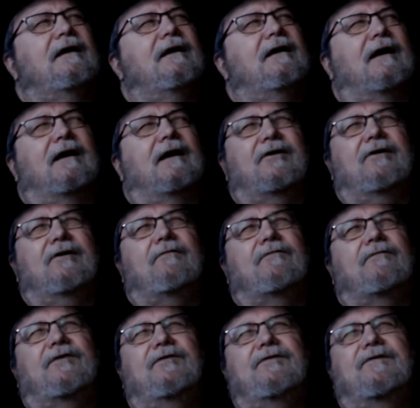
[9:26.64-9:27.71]
A good
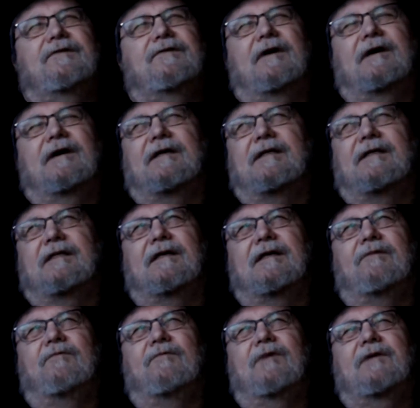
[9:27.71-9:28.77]
reviews.
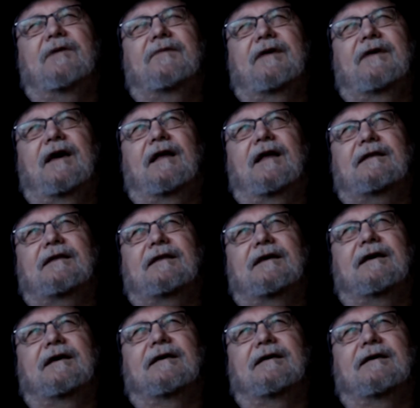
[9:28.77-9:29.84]
One of them's got
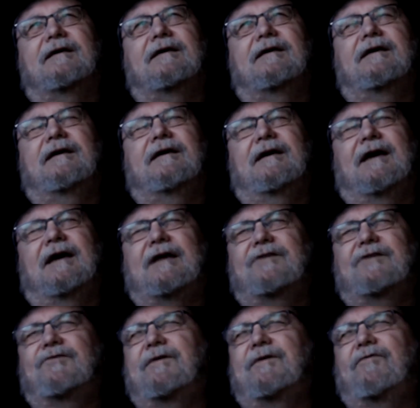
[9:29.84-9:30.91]
a
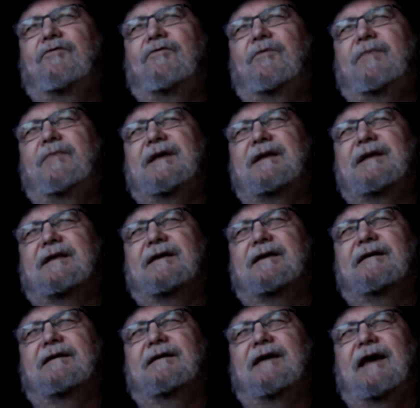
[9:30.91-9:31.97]
24-bit
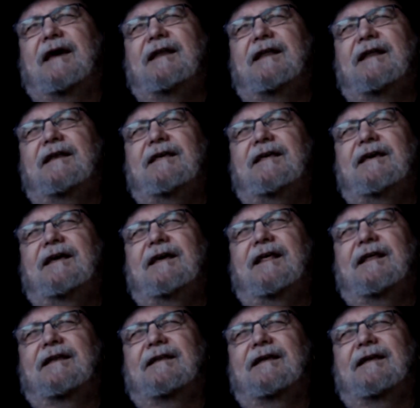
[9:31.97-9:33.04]
A to D in
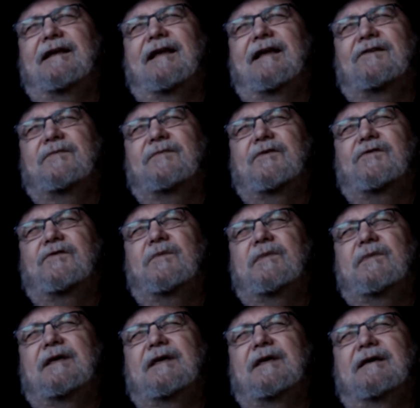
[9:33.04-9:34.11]
it, and that's supposed to
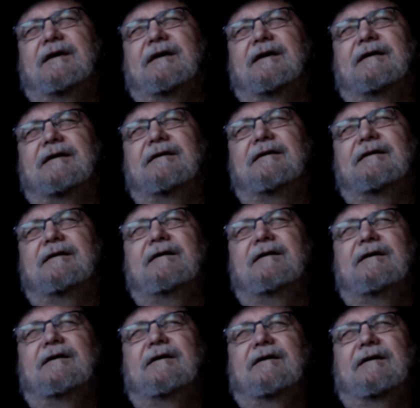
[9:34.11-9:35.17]
be
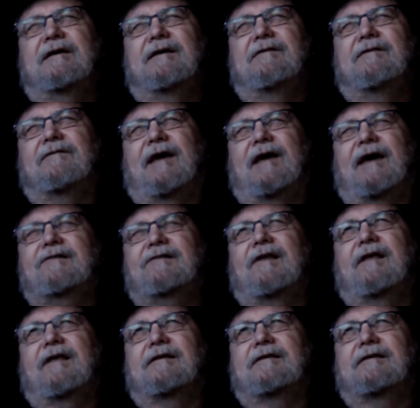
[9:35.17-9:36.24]
give
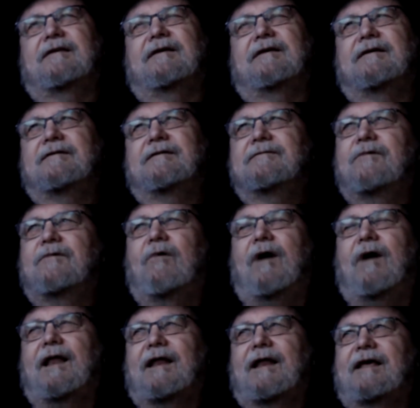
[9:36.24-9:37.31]
excellent
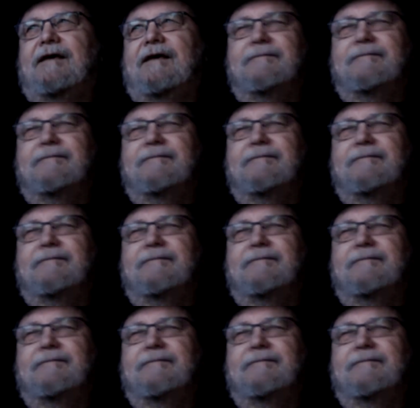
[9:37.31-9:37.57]
quality.